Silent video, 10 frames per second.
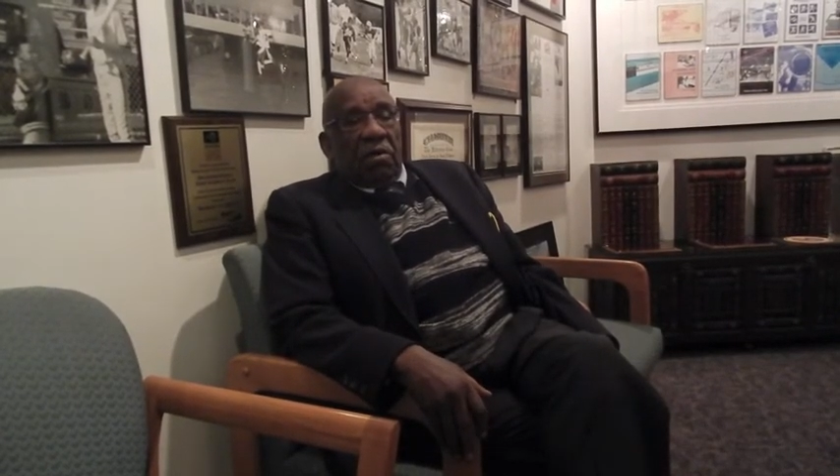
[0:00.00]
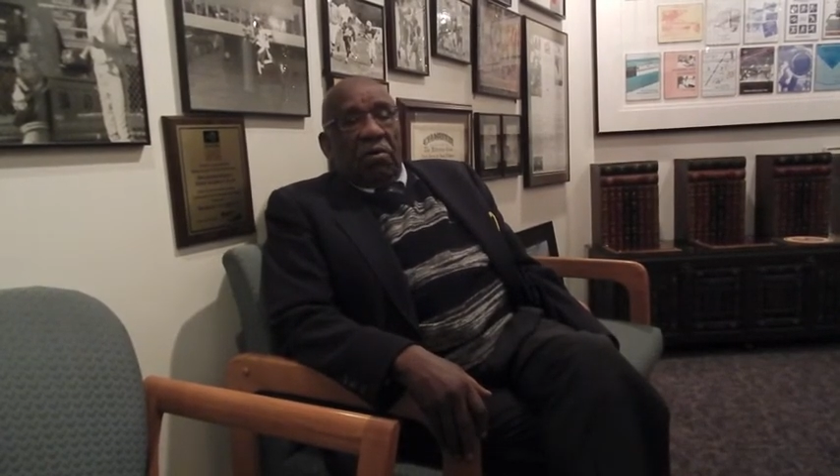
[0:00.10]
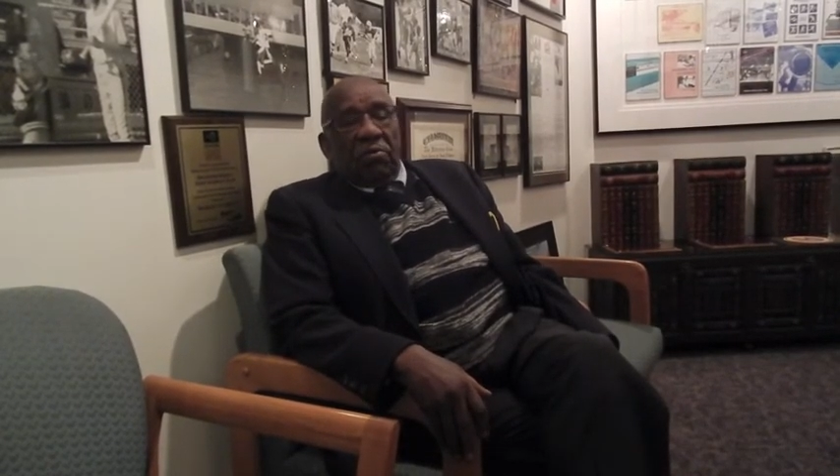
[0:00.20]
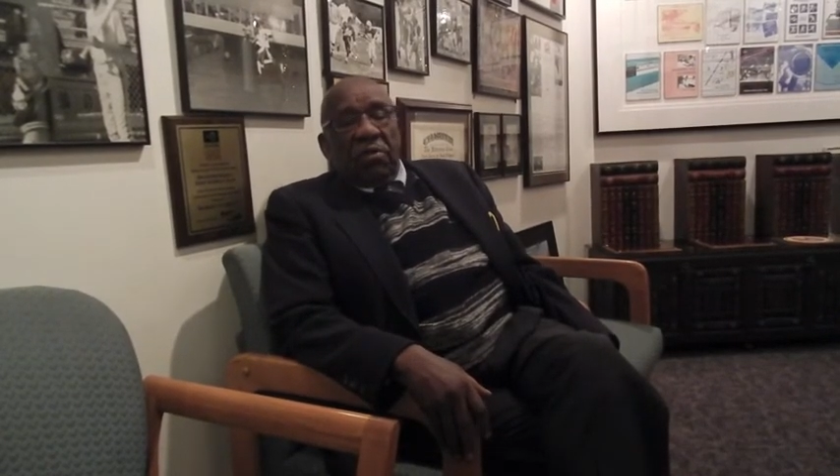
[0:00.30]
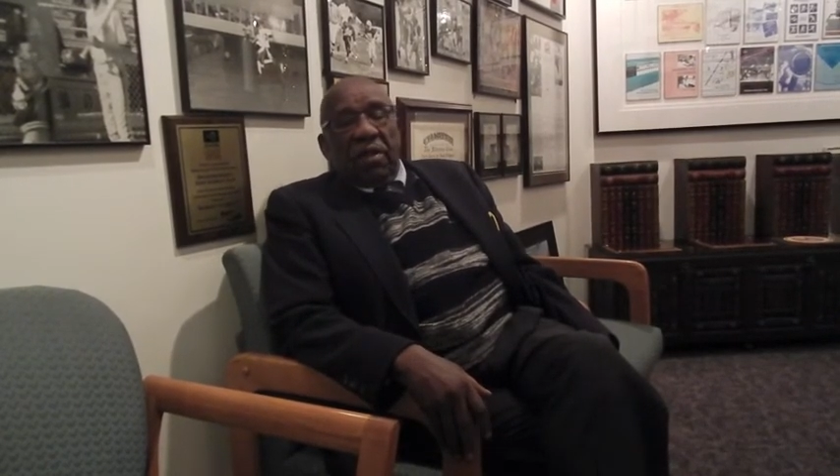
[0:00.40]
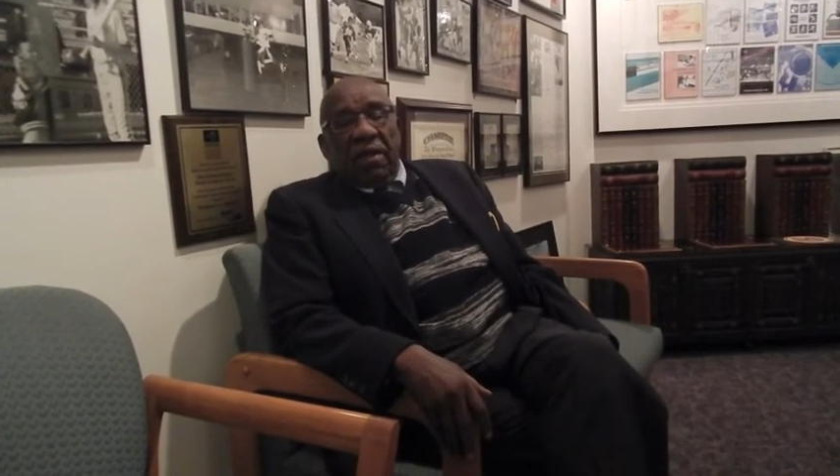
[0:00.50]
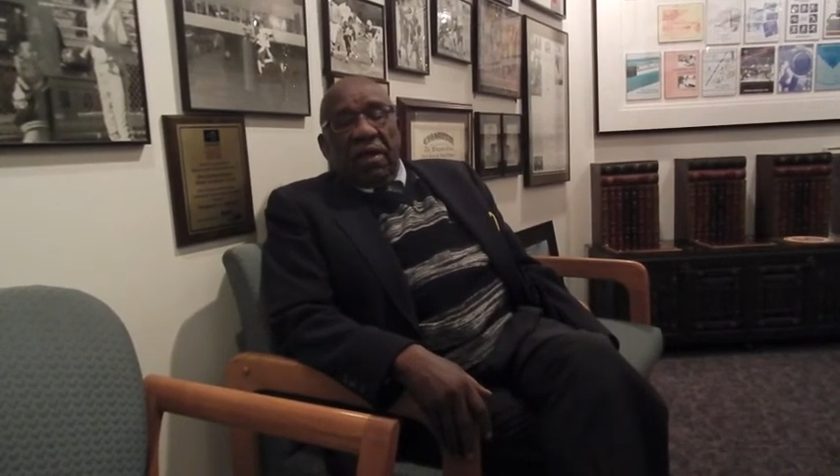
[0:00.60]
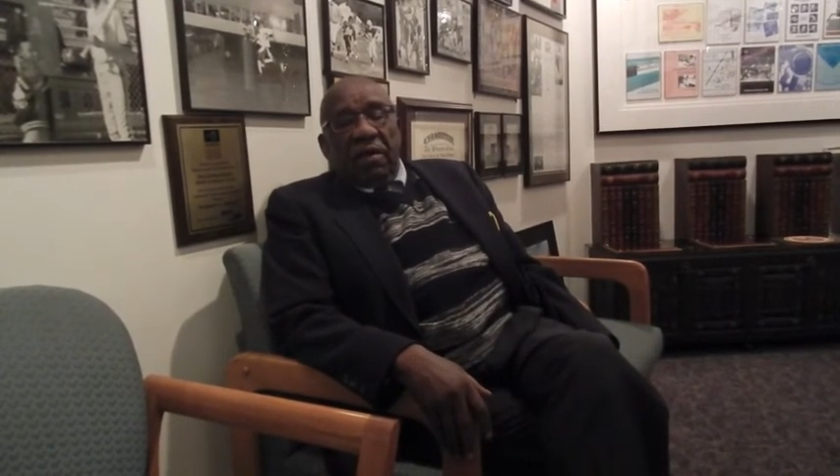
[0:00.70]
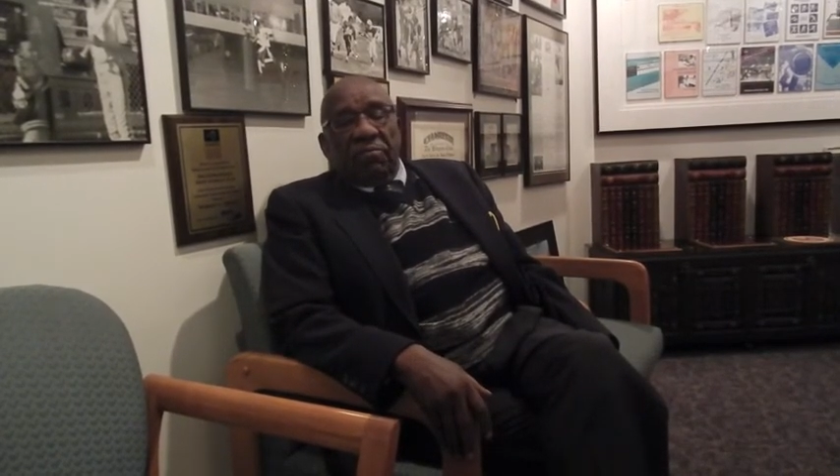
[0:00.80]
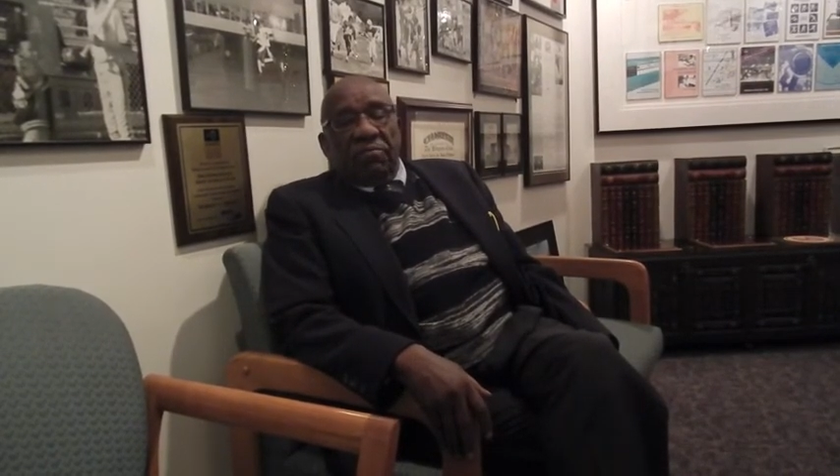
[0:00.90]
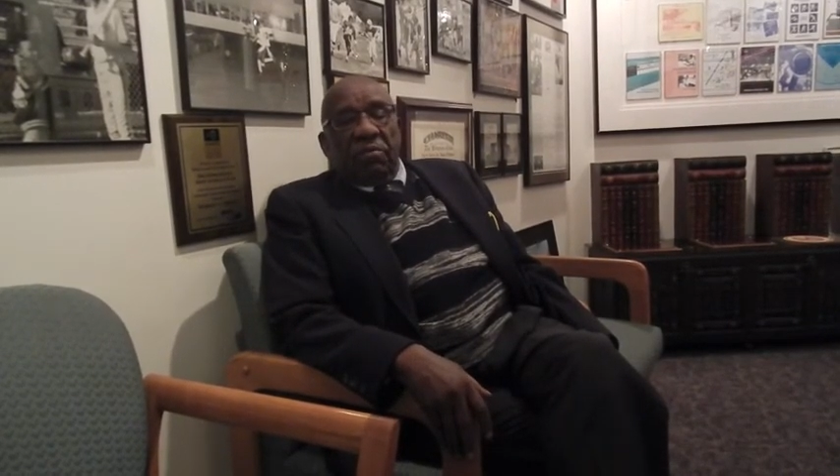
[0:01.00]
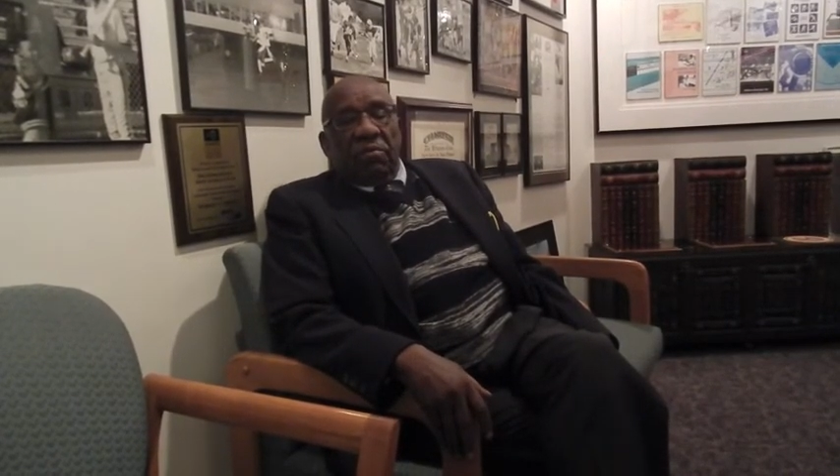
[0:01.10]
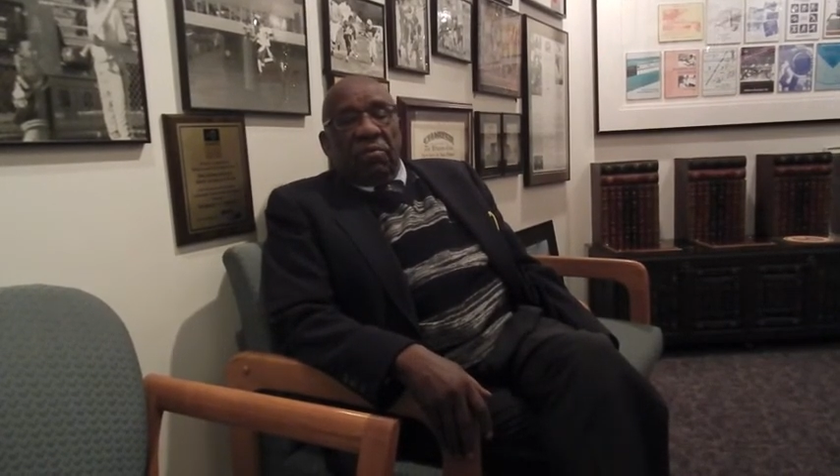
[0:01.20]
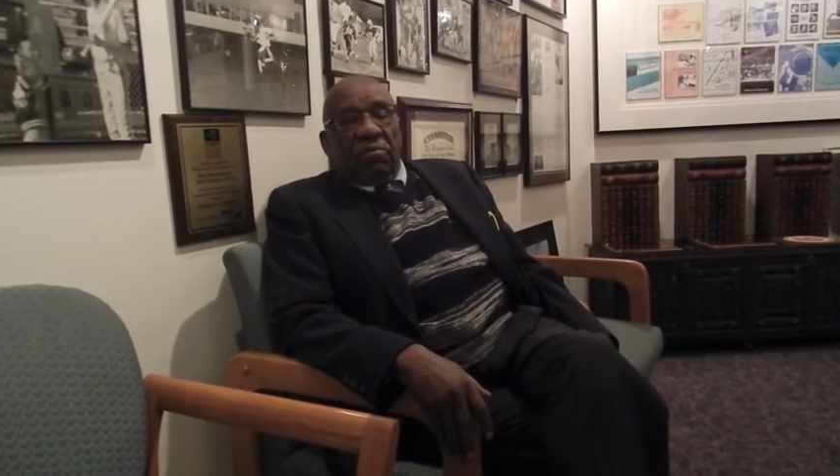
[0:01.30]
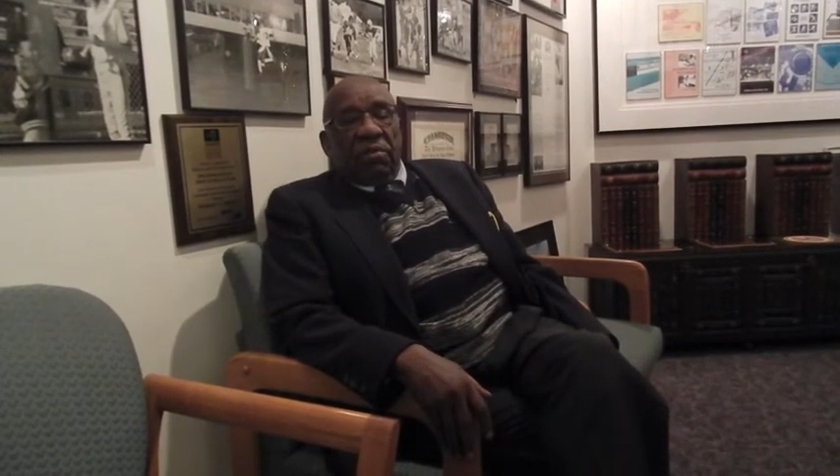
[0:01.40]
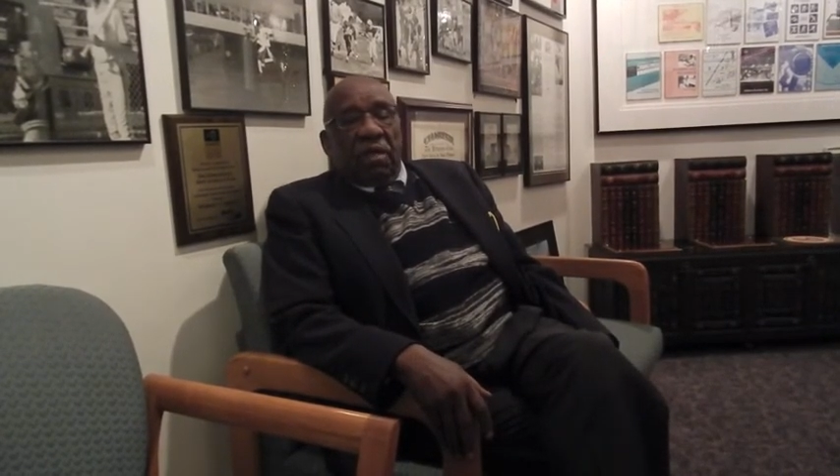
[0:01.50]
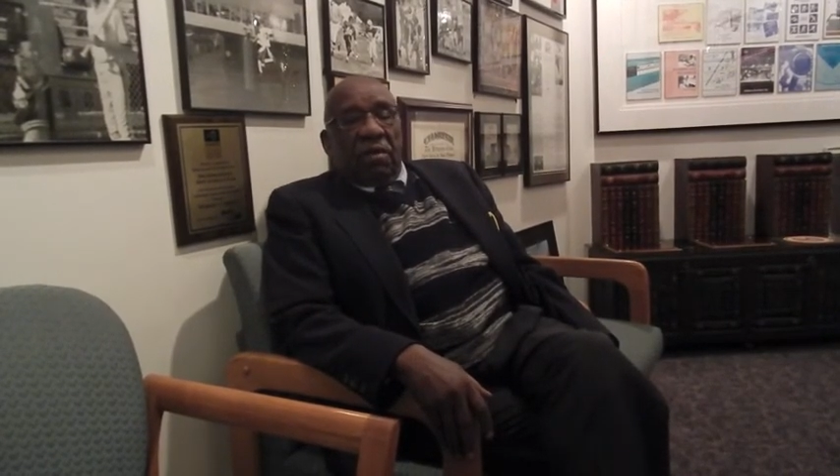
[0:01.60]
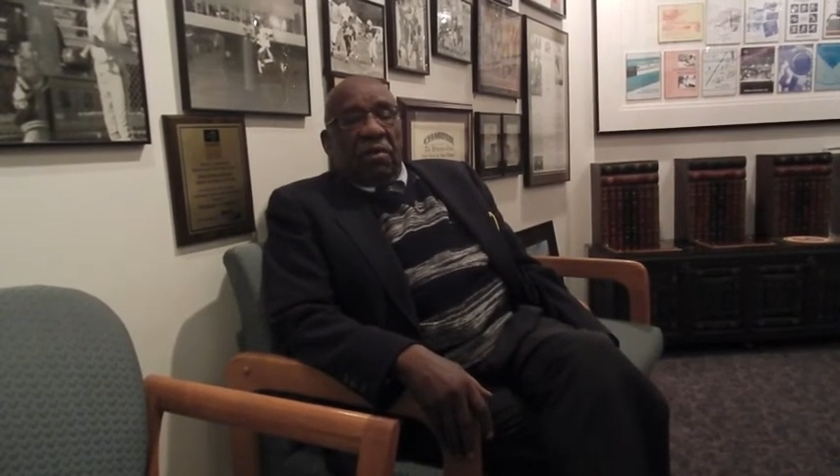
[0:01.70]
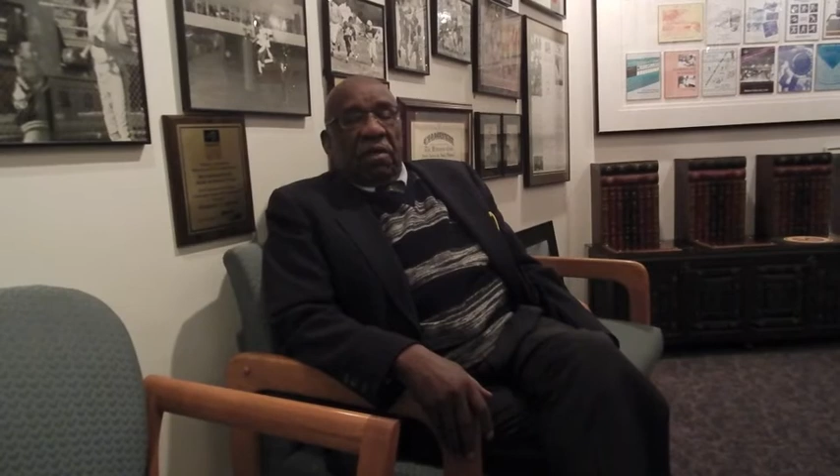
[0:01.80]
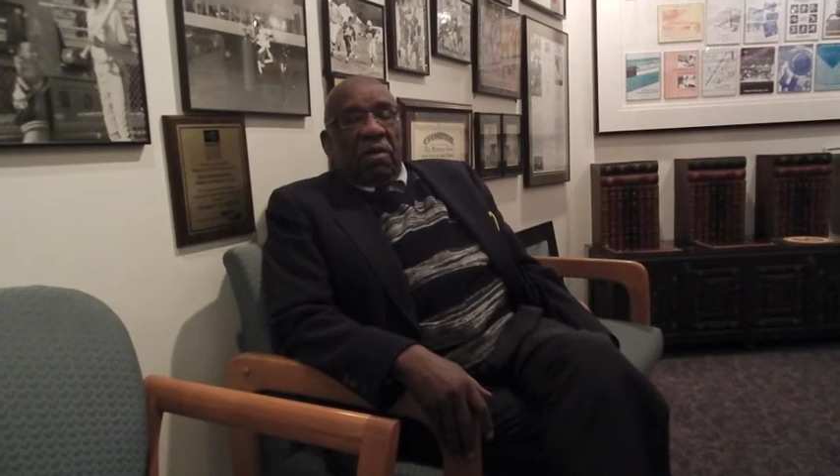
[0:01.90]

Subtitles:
on your life, you'll say,